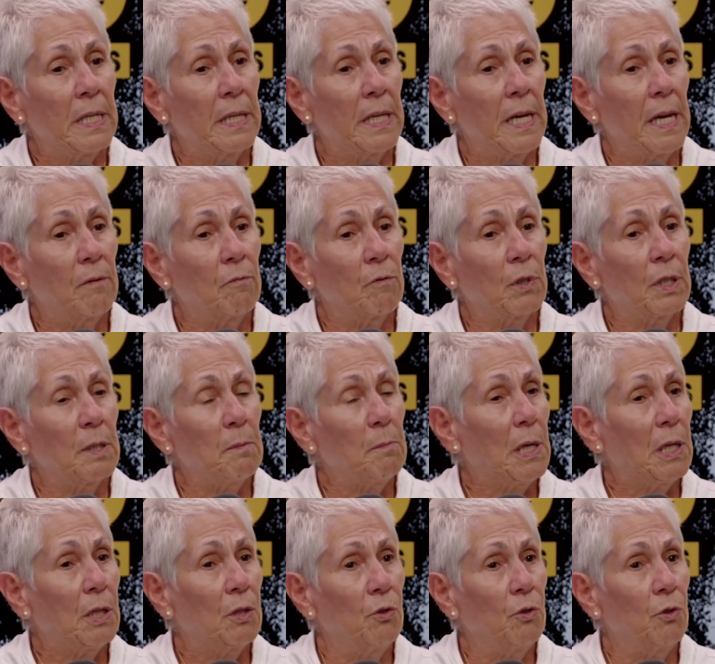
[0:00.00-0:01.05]
that really
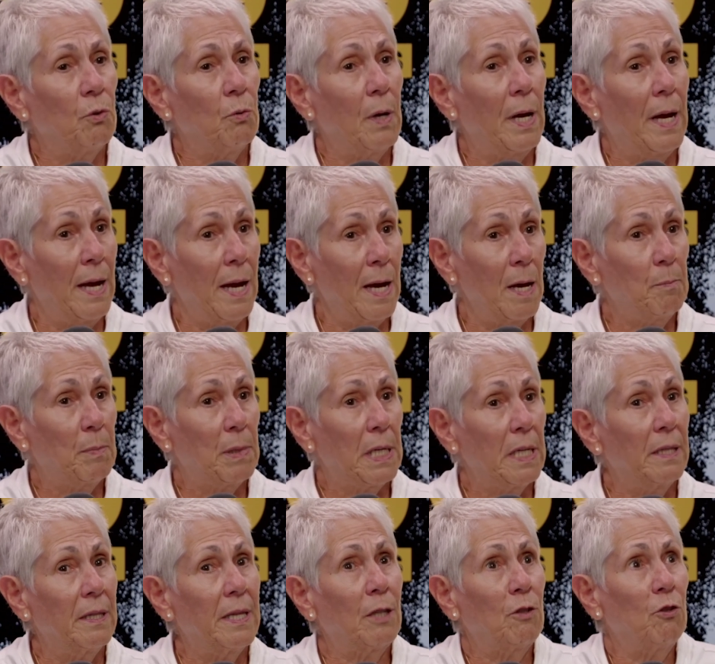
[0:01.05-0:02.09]
makes you happy,
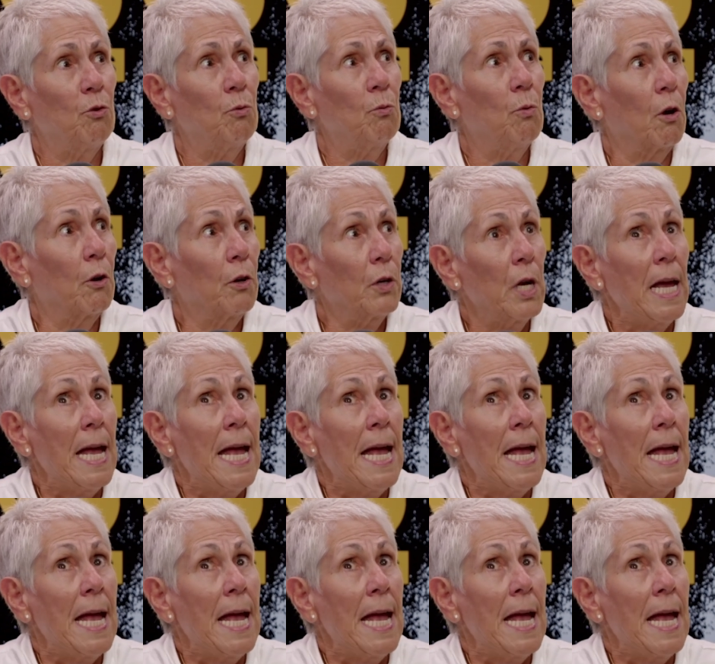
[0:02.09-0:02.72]
that you are